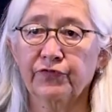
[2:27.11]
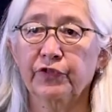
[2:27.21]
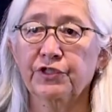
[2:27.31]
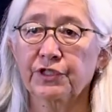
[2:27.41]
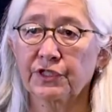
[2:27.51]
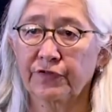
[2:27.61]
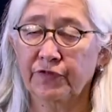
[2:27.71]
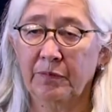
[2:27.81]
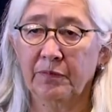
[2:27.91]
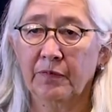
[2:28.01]
For instance, if
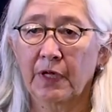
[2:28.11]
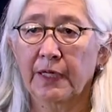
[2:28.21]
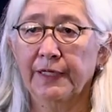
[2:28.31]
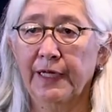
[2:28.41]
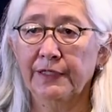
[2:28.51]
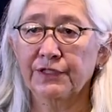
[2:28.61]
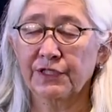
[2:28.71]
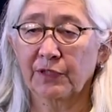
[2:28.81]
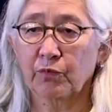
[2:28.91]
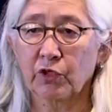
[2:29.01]
I'm
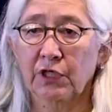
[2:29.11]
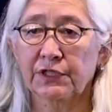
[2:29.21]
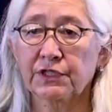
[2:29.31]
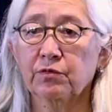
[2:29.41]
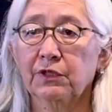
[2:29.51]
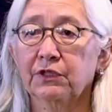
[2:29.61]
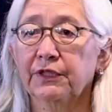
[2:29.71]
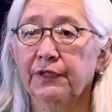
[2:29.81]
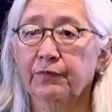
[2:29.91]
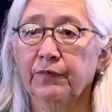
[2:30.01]
casting bronze, well
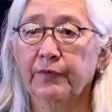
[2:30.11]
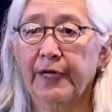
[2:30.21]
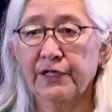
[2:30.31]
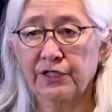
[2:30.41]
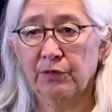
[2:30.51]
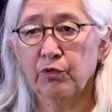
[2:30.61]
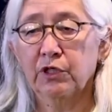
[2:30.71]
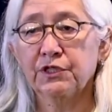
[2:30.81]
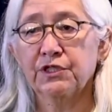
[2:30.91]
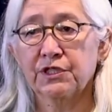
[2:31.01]
then casting
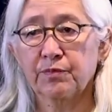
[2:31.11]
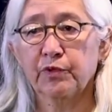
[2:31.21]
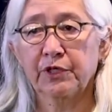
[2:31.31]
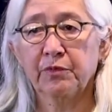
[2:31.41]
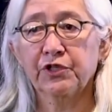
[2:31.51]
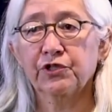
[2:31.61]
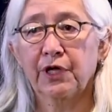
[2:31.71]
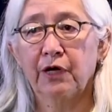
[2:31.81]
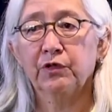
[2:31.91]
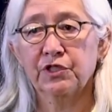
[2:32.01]
bronze is pretty much
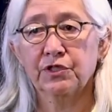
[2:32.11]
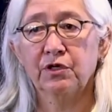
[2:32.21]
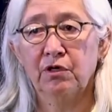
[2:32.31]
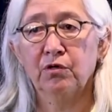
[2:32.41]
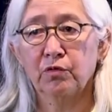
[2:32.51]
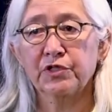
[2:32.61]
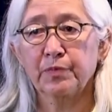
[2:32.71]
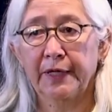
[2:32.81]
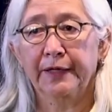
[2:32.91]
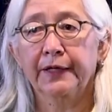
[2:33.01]
how it's always
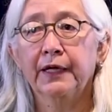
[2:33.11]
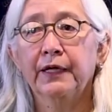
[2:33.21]
been,